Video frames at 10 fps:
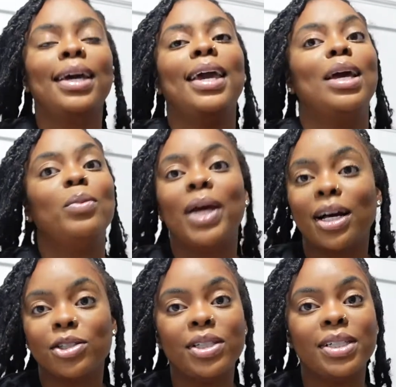and we
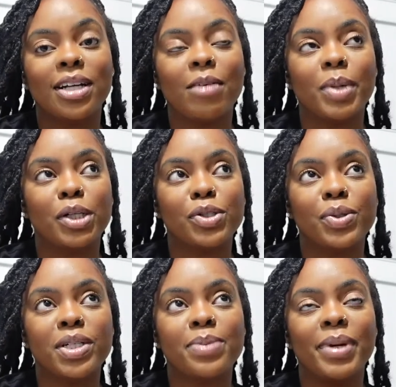actually didn't have bar
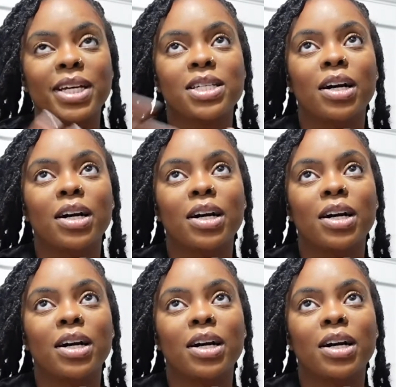stools because